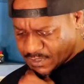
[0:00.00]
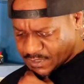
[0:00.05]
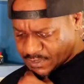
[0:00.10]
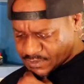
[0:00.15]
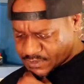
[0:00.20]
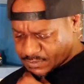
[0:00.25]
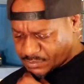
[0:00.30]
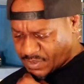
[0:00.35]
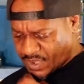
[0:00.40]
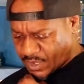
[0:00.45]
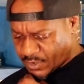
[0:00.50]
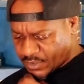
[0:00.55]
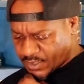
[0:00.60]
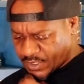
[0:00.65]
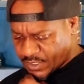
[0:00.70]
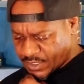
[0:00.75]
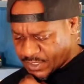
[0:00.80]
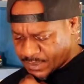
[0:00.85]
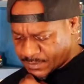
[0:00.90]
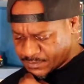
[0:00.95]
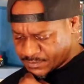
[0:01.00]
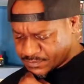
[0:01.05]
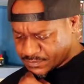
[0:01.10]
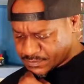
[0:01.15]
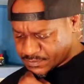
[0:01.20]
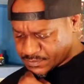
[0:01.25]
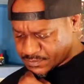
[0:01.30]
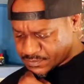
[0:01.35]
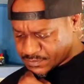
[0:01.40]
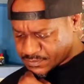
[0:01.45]
It's about
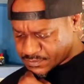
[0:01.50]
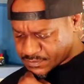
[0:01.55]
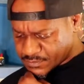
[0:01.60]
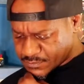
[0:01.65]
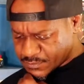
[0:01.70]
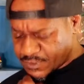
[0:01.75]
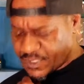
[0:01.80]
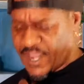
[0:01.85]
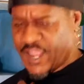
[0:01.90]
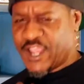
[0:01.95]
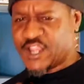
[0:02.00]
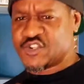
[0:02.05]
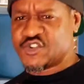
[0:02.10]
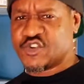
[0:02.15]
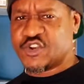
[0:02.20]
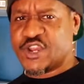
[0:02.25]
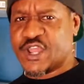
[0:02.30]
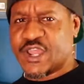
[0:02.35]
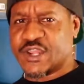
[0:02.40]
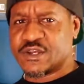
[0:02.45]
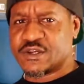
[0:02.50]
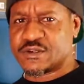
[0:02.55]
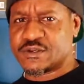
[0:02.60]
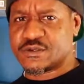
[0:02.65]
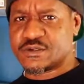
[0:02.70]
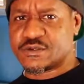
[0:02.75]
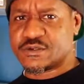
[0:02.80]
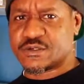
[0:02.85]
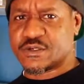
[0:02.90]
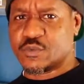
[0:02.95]
an astronaut
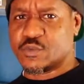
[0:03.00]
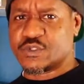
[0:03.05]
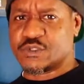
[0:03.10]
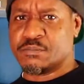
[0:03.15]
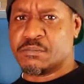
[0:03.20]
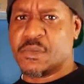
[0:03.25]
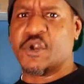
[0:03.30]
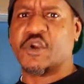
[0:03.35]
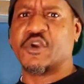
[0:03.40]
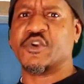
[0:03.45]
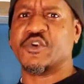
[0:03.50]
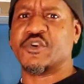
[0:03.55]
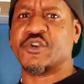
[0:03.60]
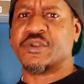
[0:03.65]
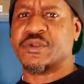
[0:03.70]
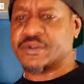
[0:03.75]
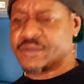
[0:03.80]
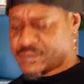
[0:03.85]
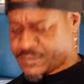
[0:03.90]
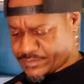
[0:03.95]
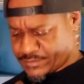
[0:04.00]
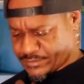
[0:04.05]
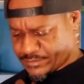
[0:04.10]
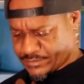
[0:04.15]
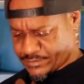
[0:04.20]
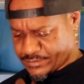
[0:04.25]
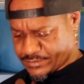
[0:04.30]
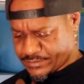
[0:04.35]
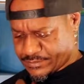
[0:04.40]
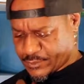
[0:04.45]
that was murdered
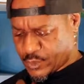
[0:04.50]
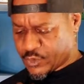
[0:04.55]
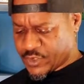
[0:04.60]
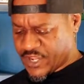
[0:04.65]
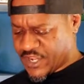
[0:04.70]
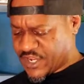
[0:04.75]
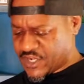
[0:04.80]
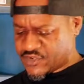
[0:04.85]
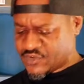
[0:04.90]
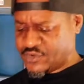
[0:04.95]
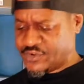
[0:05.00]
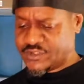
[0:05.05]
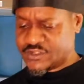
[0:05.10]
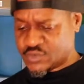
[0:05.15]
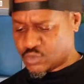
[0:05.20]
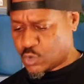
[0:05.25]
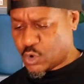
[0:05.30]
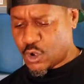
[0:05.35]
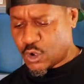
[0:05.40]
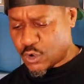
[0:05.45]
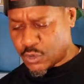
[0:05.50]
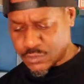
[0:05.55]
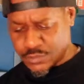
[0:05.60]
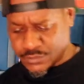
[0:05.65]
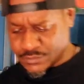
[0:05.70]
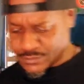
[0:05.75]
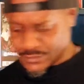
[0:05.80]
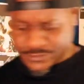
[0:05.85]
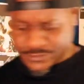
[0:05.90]
on Hadrian's Wall.